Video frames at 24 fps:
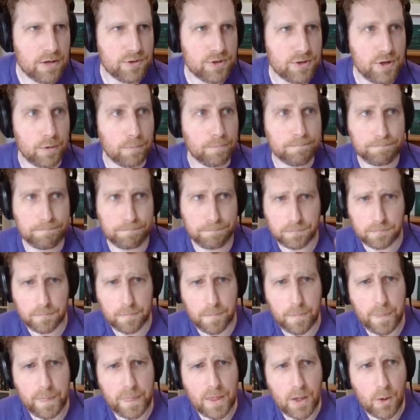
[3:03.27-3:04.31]
So
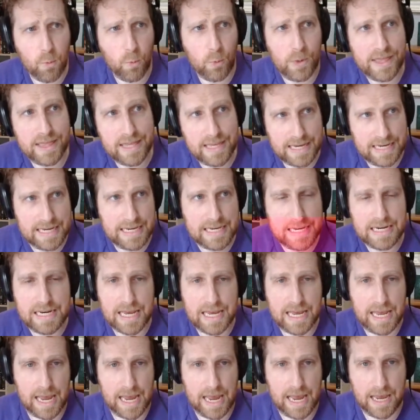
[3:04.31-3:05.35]

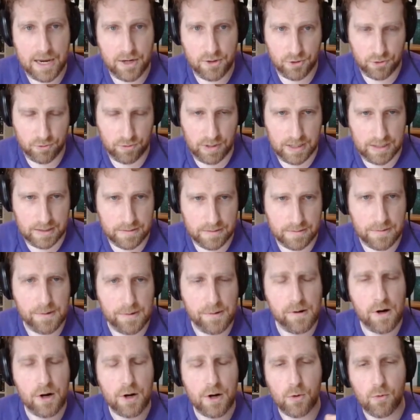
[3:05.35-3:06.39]
within Entra,
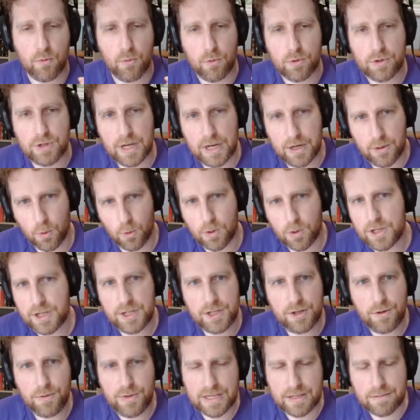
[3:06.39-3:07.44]
in order to
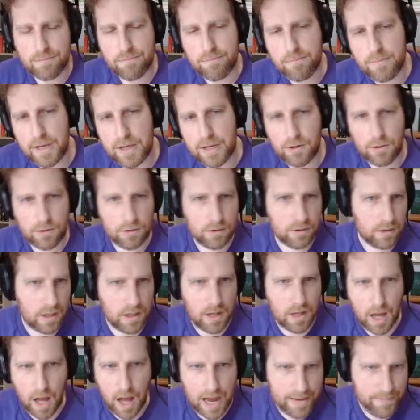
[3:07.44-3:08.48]
do this
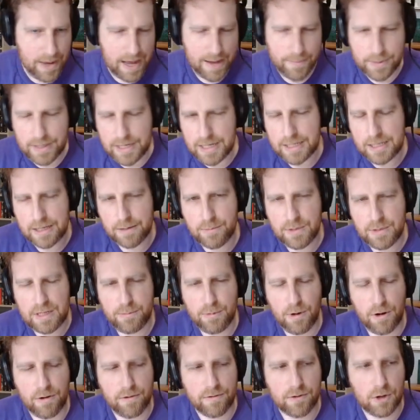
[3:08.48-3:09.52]
middle IMAP and
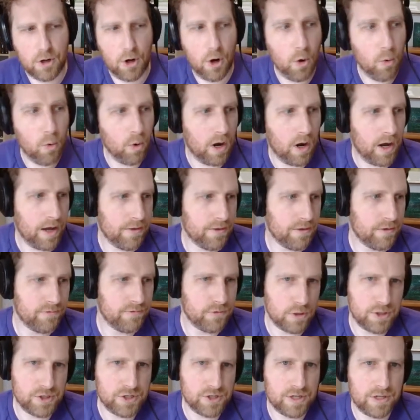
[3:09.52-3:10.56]
SMTP over OAuth
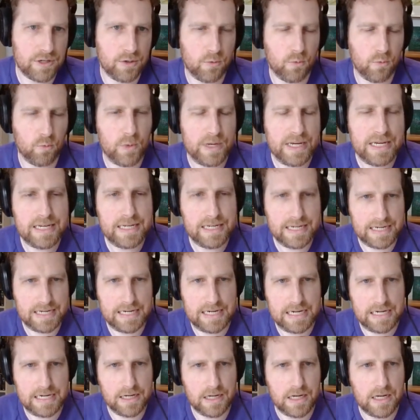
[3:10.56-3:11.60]
version, we
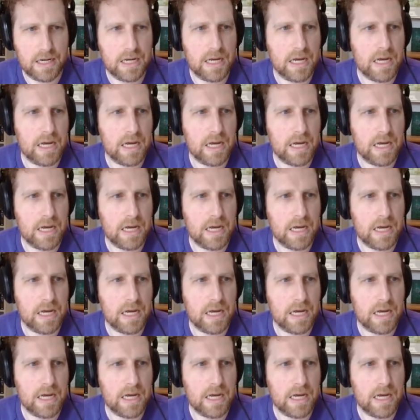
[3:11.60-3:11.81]
need